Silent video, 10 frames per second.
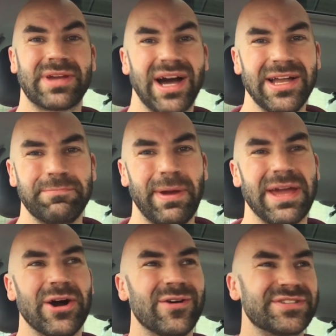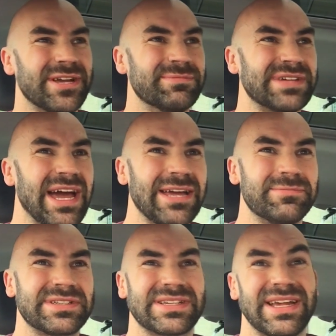can pay off
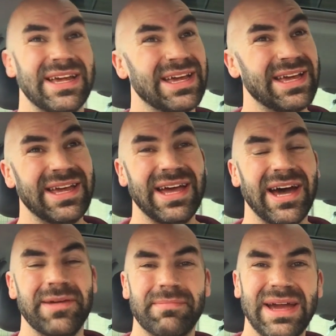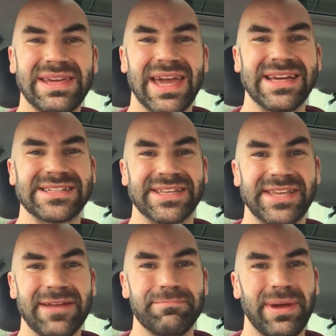sometimes, and in my case, it
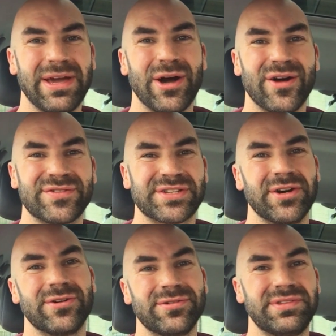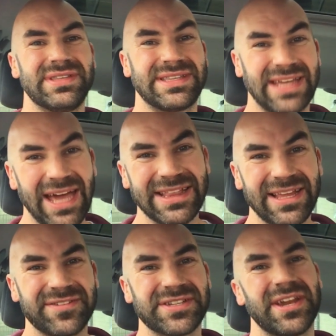didn't pay off. So
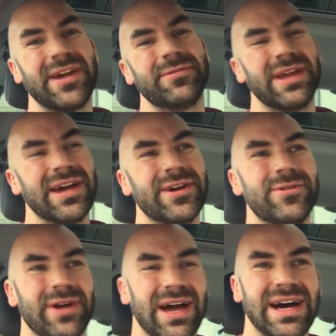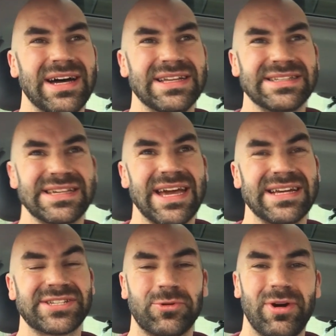deadlifts are out now, and uh,
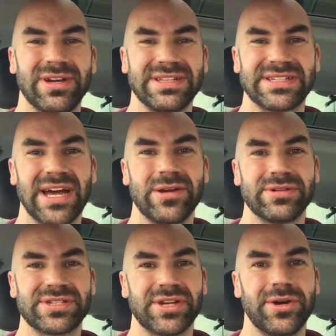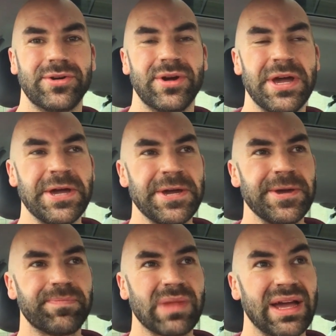squatting's out. So
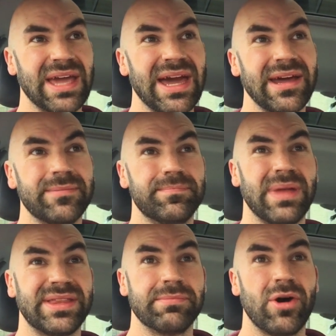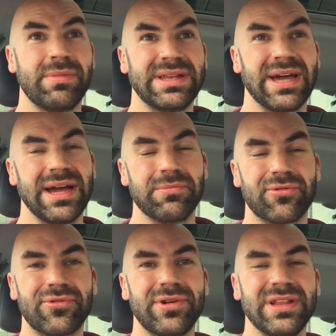again, I'm at the moment
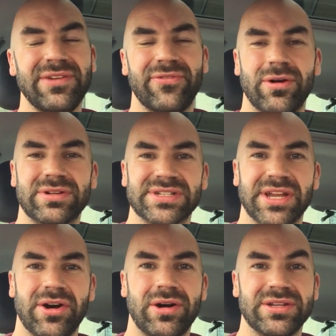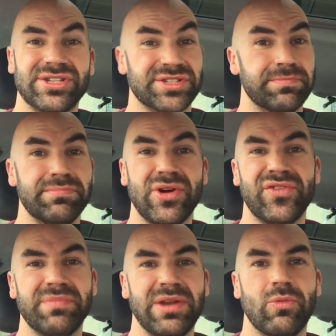I'm really focusing on just
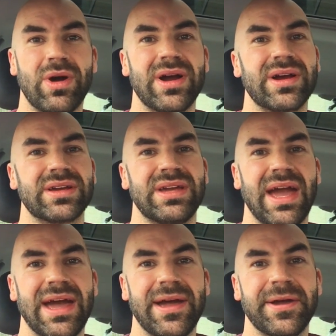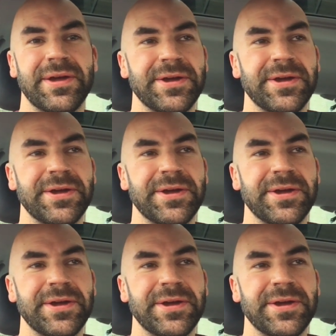movement work, uh,